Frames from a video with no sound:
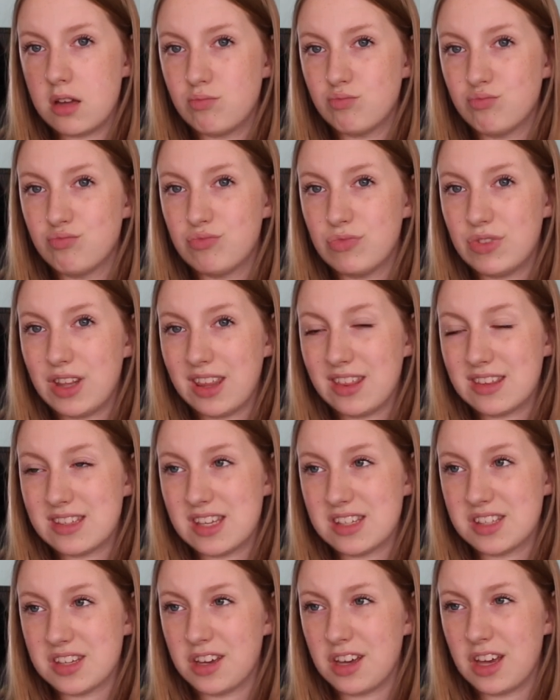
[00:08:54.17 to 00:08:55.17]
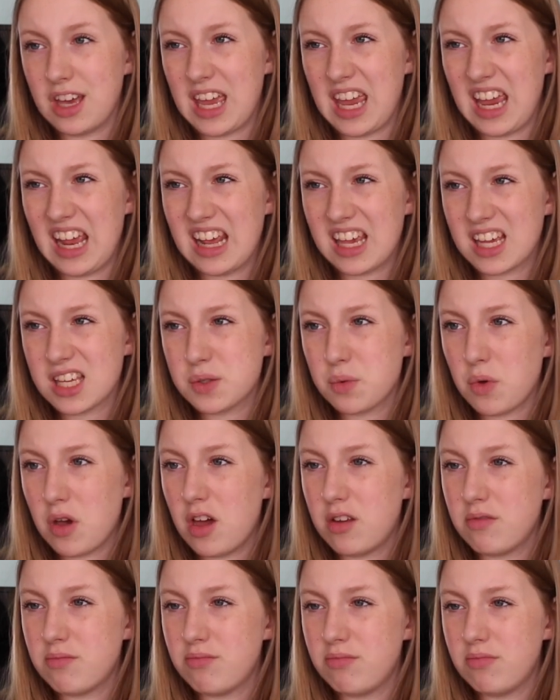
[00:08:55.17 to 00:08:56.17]
I think this is a Helix
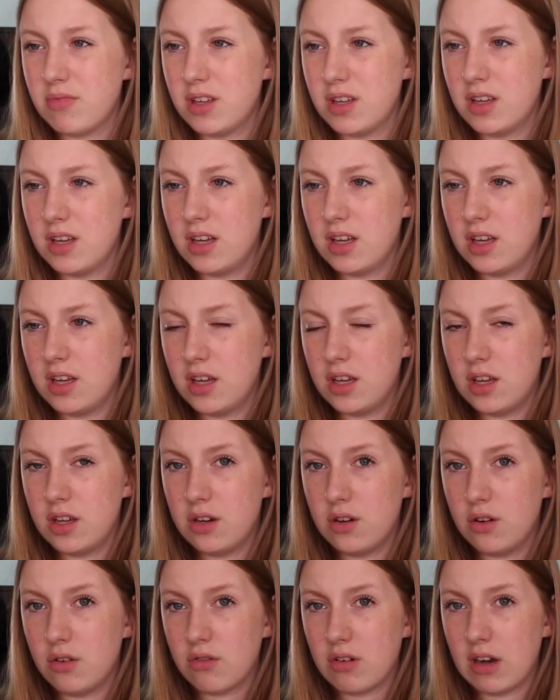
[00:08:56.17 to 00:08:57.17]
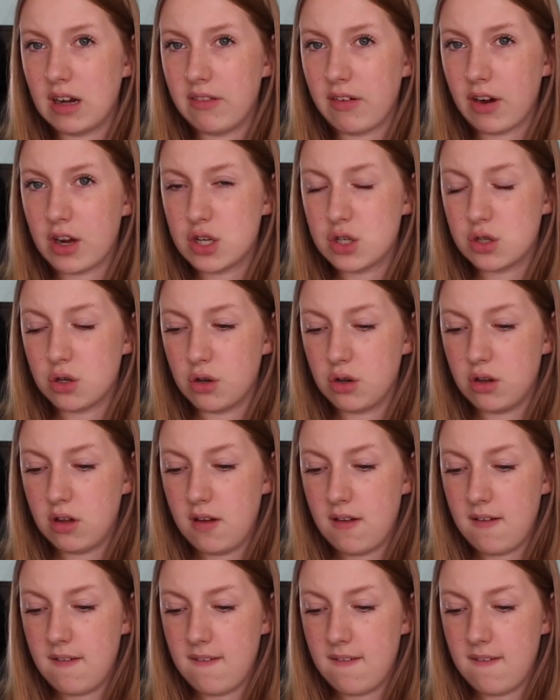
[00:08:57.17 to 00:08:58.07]
one. Not really very sure.